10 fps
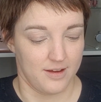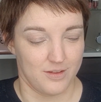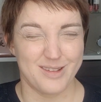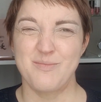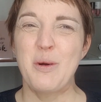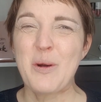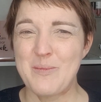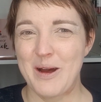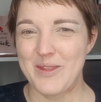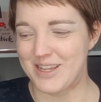it's more
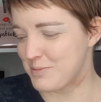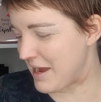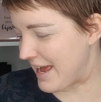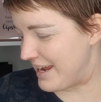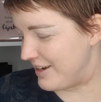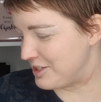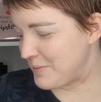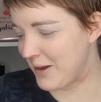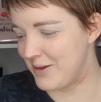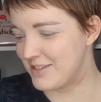about this palette, I
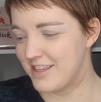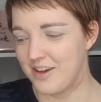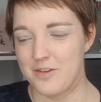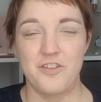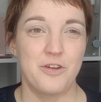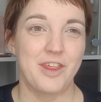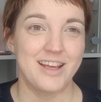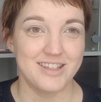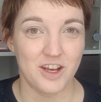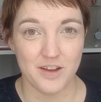suppose, and the other few
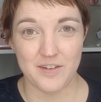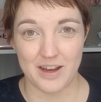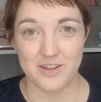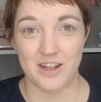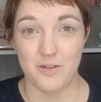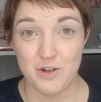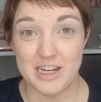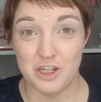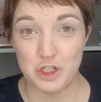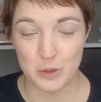things that I found that
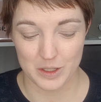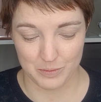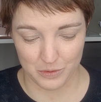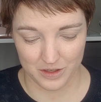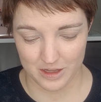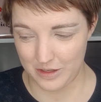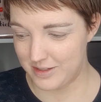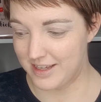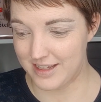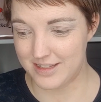really enjoyable than those
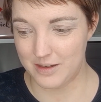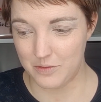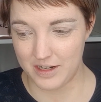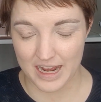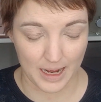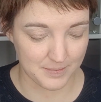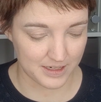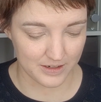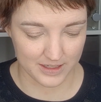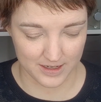things that were an
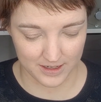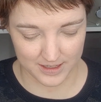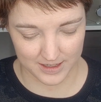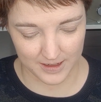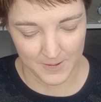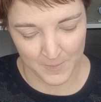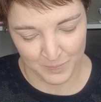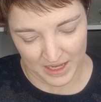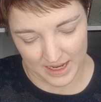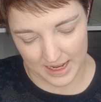absolute disaster.
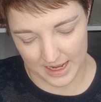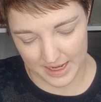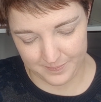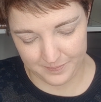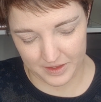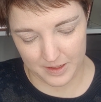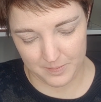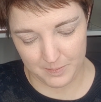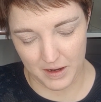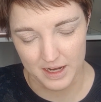
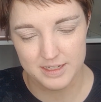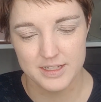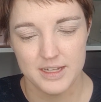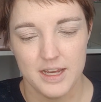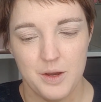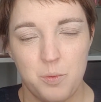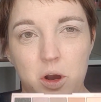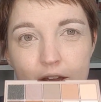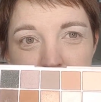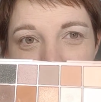But what
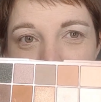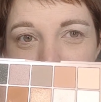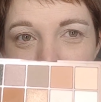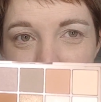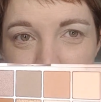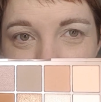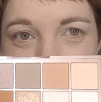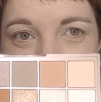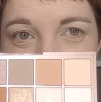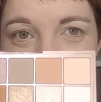I found with
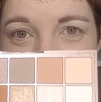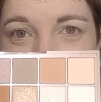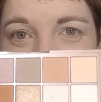this is